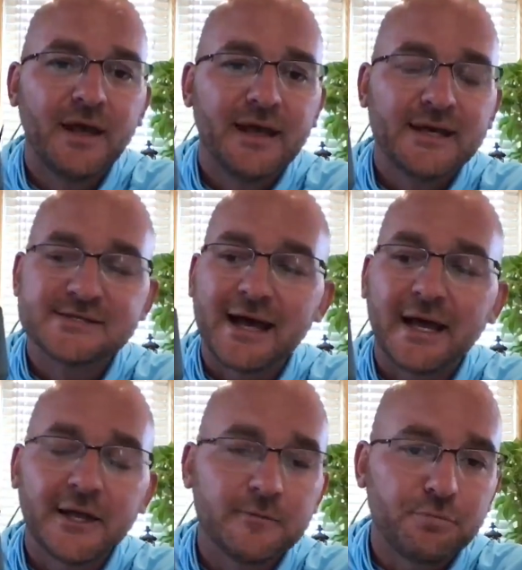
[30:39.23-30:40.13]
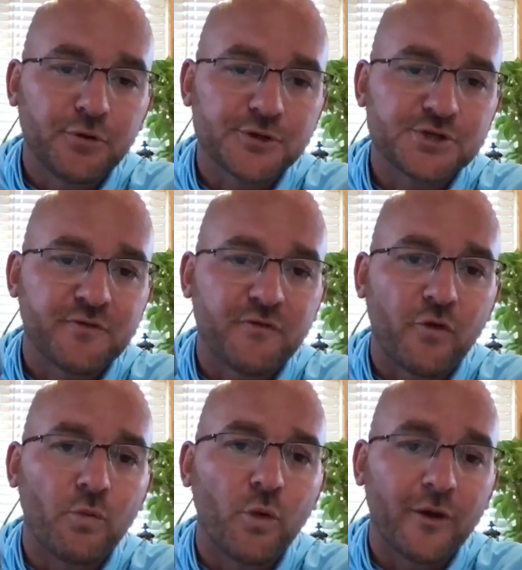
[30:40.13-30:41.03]
is I can push
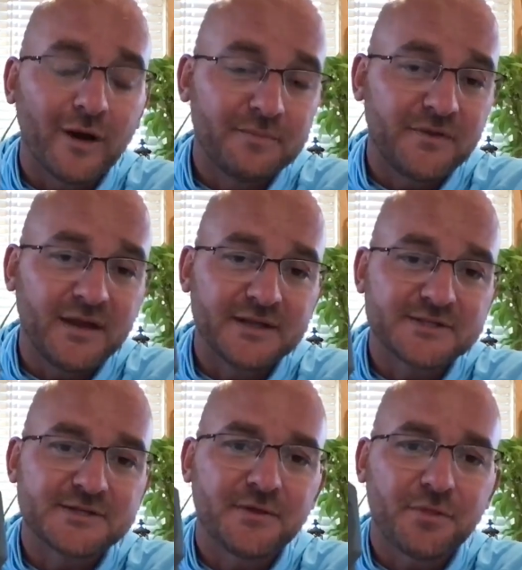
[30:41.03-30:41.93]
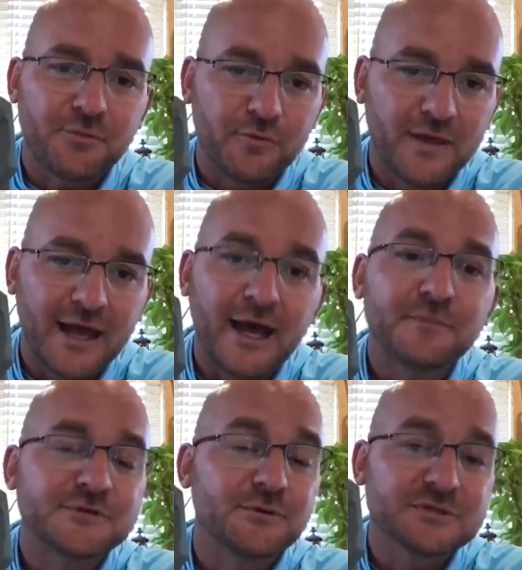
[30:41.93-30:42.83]
firmware updates through the app.
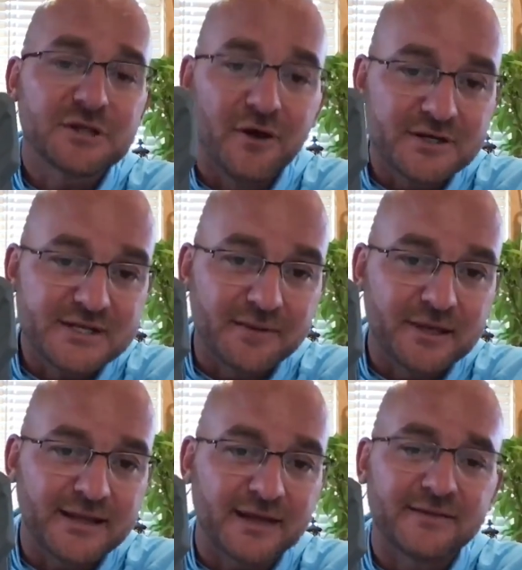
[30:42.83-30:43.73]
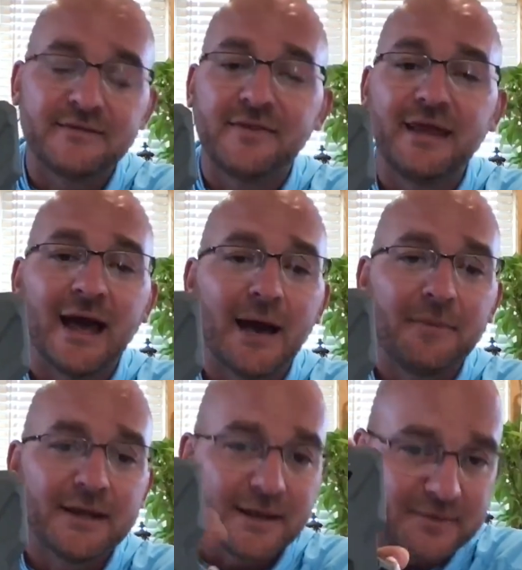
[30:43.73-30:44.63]
So as long as I'm connected to the app
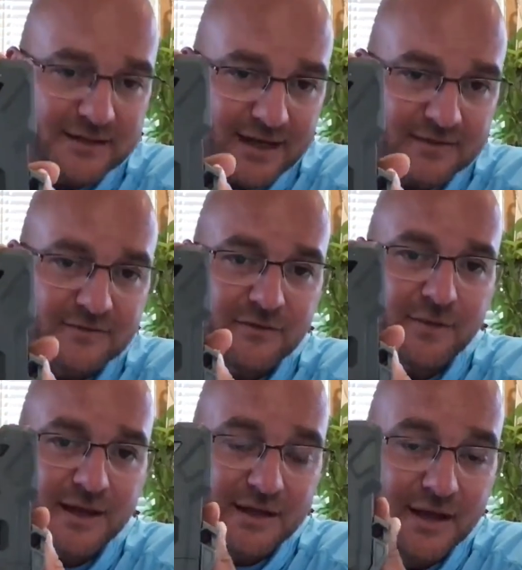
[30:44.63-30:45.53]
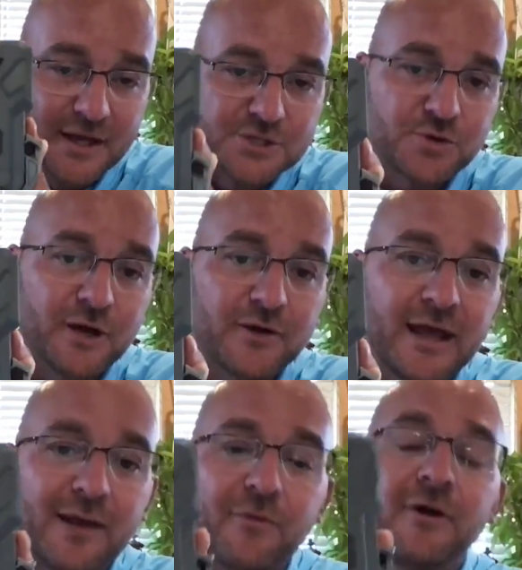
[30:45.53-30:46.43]
and I'm connected to my trail
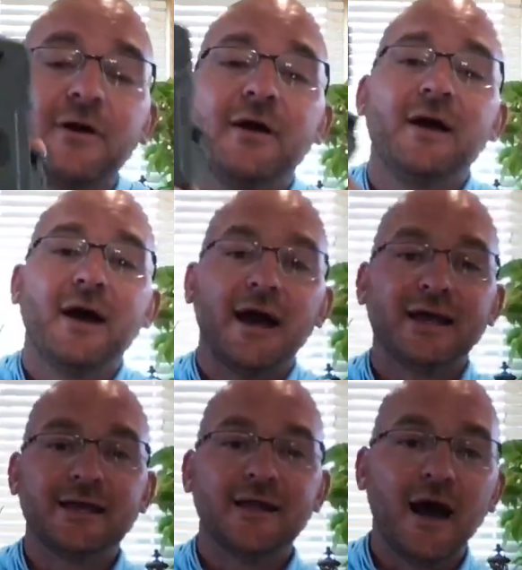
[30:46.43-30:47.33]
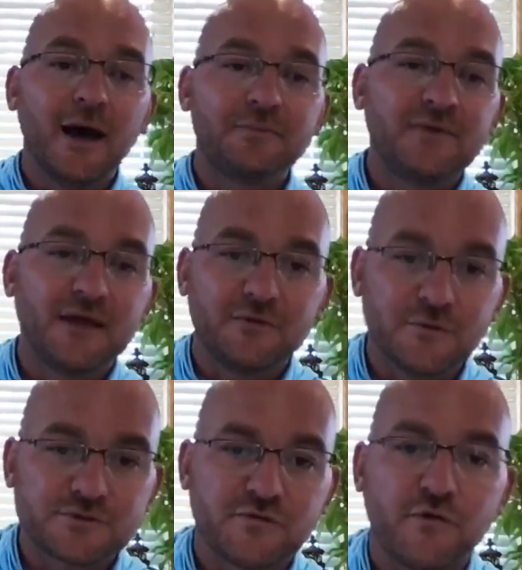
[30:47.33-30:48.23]
camera, I can update
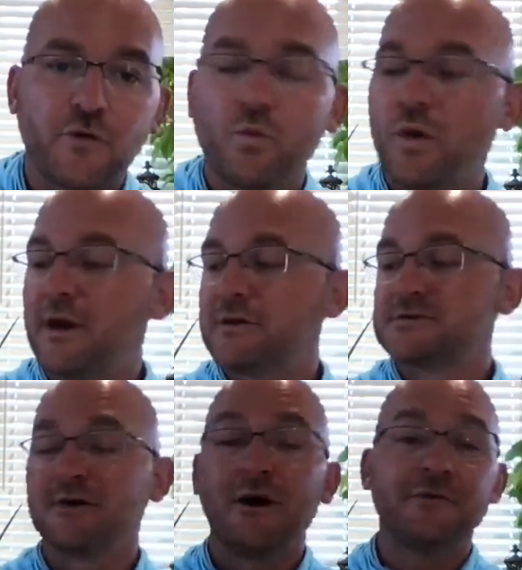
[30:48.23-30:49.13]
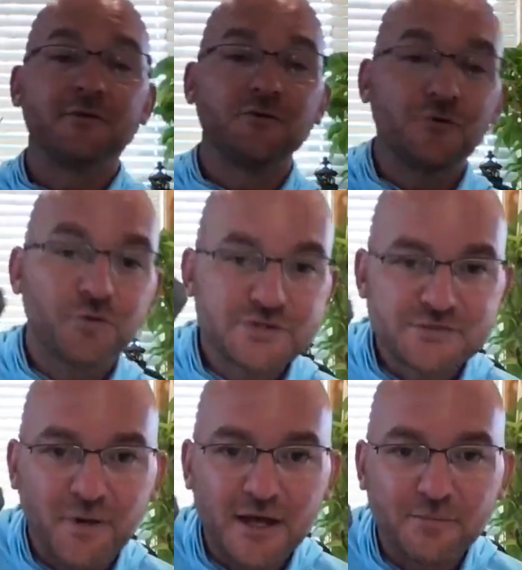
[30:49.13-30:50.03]
those firmwares on the new
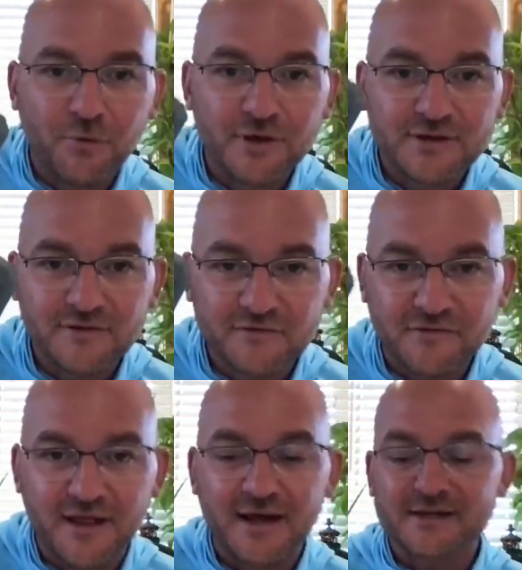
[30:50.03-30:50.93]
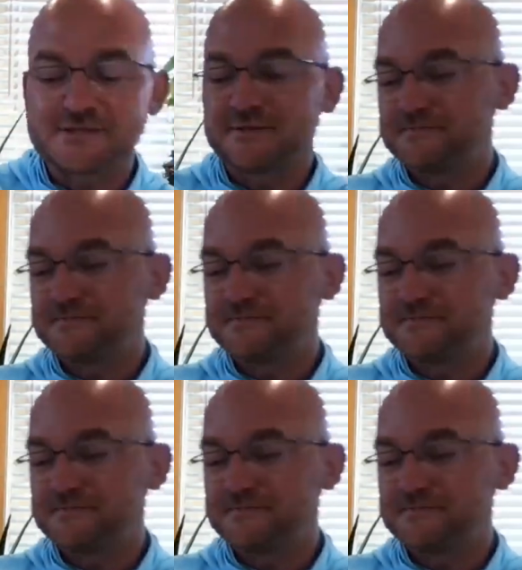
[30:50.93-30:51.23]
Spy Point Flex.